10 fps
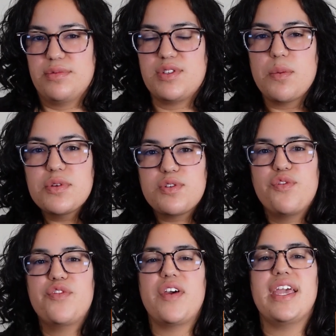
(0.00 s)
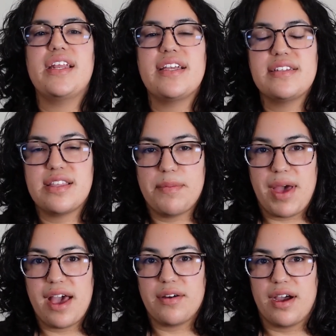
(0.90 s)
was almost fading to the
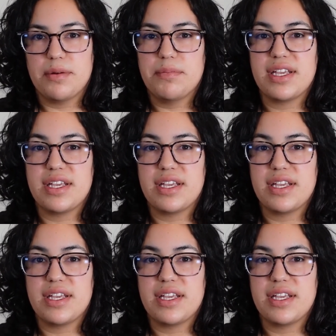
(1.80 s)
background